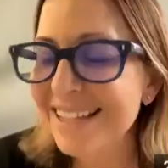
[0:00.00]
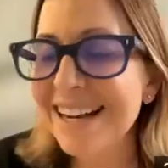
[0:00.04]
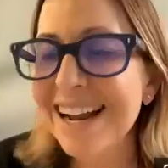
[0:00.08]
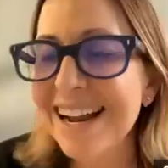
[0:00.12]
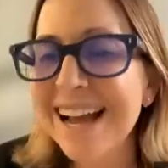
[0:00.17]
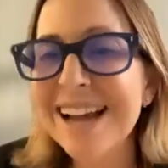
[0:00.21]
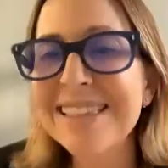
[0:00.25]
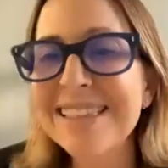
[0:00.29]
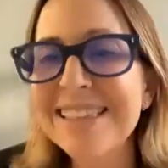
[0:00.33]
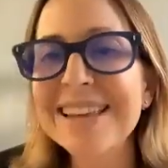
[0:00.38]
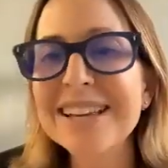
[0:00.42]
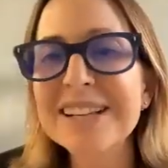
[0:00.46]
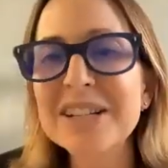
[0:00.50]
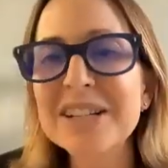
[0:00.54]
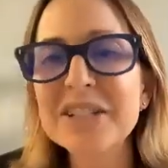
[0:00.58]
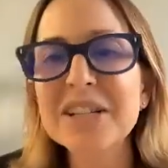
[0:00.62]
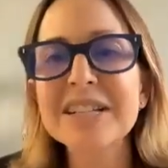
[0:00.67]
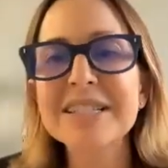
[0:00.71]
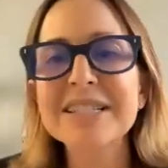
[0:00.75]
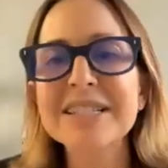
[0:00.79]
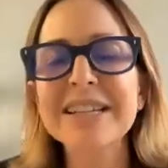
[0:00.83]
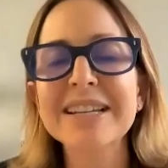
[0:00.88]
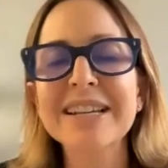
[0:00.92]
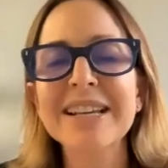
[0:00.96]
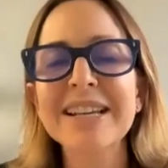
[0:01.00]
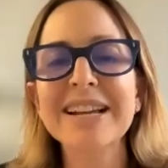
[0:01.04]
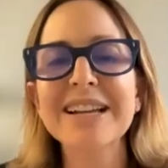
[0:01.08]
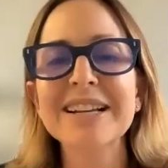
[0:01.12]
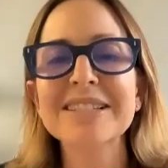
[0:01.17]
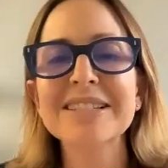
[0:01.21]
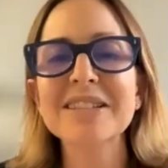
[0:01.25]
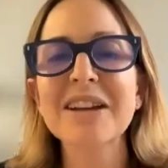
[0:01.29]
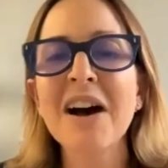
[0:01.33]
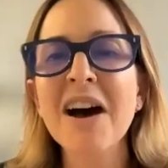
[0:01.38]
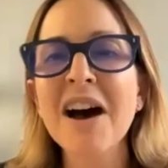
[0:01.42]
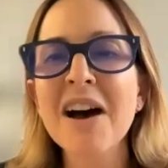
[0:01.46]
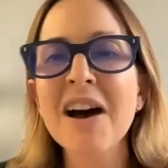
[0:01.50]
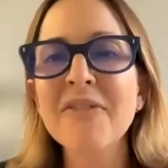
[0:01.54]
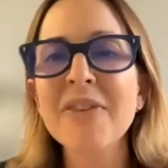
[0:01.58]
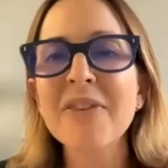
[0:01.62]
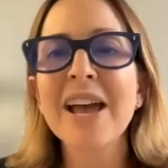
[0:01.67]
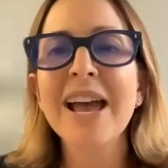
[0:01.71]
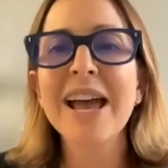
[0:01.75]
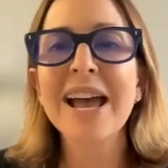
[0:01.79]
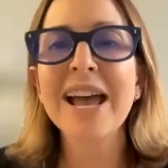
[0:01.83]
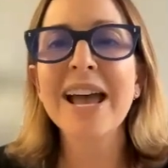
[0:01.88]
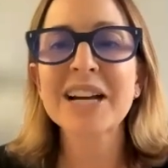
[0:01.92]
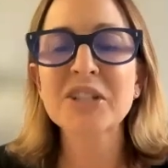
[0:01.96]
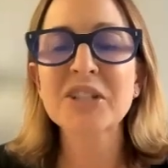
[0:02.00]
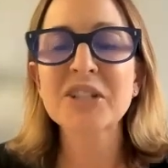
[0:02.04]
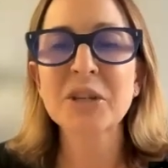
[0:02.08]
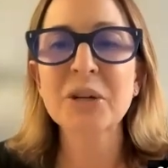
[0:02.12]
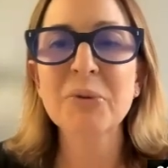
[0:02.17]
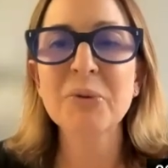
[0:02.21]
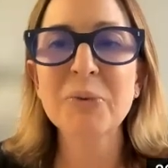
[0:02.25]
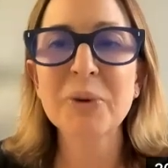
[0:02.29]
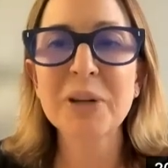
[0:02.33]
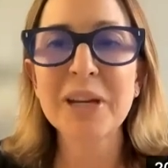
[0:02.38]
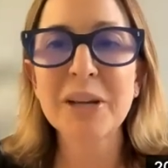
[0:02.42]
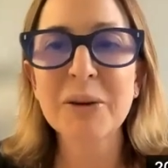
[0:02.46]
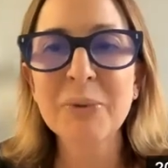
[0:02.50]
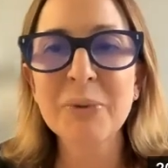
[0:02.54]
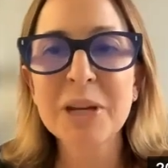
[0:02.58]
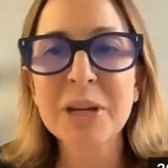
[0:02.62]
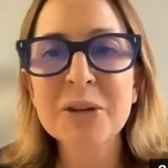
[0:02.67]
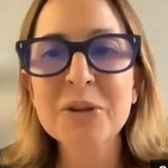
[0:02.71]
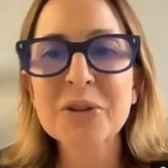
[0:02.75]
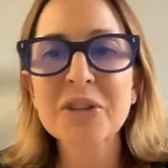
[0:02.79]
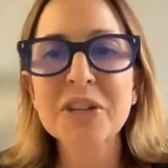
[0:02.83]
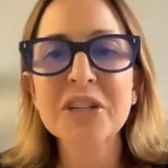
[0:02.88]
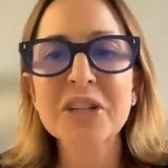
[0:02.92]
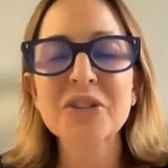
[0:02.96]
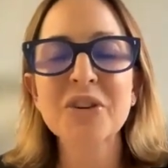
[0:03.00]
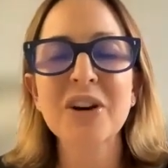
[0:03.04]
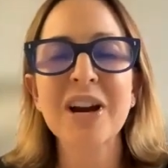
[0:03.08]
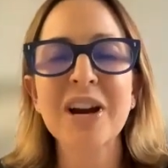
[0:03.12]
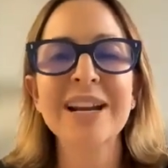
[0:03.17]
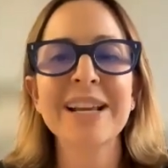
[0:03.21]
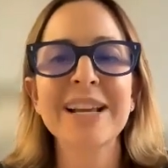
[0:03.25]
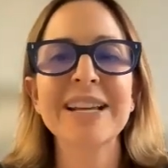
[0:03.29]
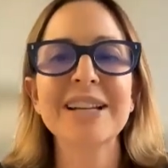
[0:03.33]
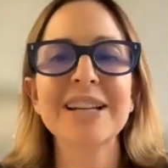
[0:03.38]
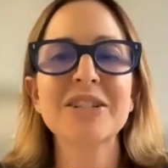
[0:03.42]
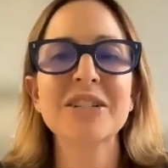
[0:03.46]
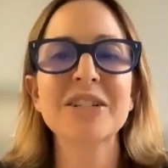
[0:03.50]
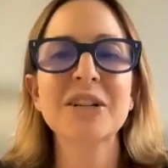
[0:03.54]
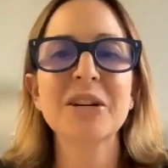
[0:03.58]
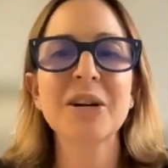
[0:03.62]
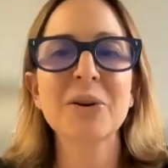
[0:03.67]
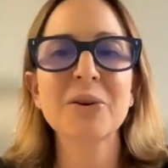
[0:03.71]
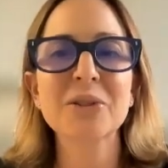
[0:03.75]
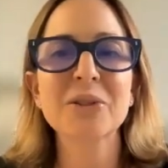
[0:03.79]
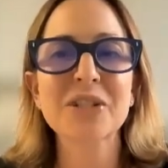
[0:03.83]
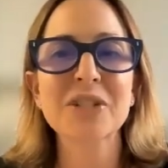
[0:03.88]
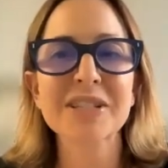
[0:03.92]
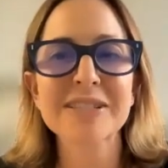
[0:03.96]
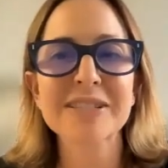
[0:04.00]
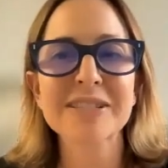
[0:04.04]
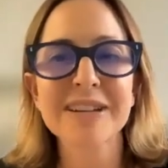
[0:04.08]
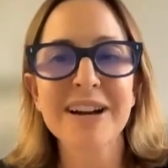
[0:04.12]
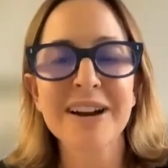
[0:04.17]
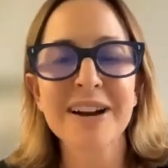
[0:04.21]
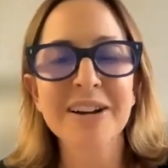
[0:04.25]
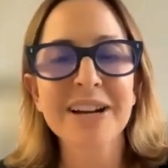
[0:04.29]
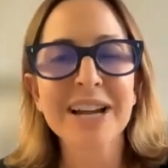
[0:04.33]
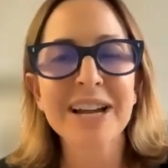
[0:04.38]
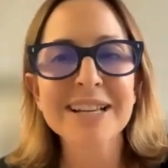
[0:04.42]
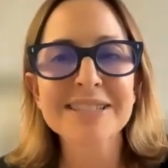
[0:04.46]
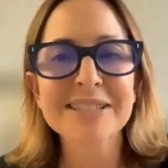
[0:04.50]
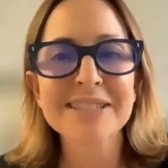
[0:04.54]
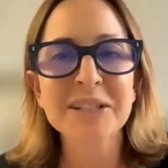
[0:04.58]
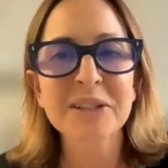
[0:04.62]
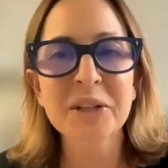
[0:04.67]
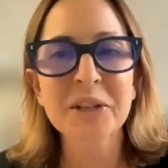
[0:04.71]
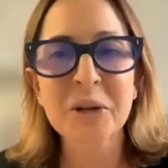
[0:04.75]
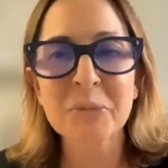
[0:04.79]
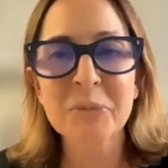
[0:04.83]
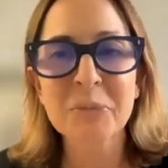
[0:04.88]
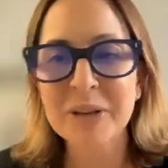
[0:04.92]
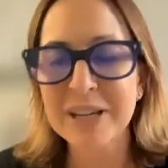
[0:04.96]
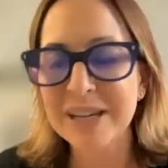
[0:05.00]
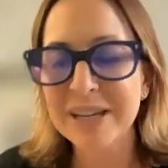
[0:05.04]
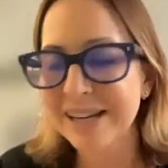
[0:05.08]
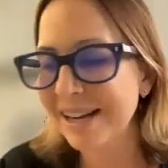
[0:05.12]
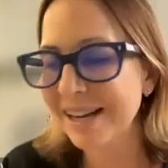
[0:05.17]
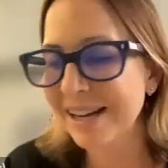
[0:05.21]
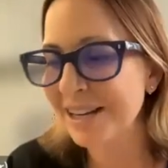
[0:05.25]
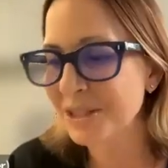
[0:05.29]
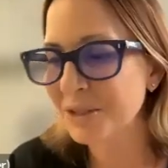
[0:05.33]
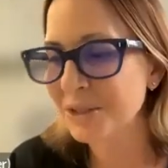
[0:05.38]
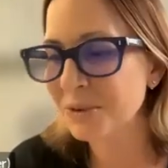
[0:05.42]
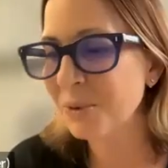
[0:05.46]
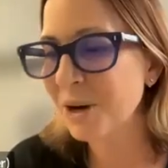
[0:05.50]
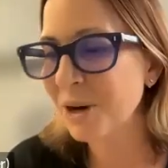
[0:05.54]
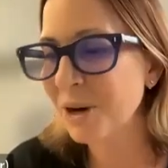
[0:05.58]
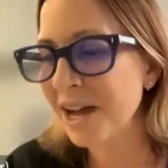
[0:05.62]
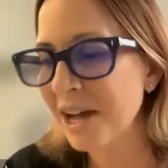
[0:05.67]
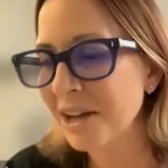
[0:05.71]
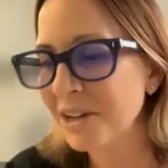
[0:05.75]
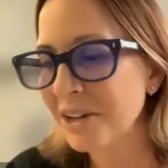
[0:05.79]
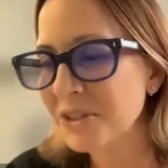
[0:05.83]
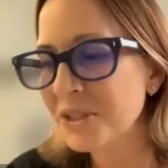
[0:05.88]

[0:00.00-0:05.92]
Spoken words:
And I think to kick us off, actually, we usually try to get to know just our guests a little bit as well.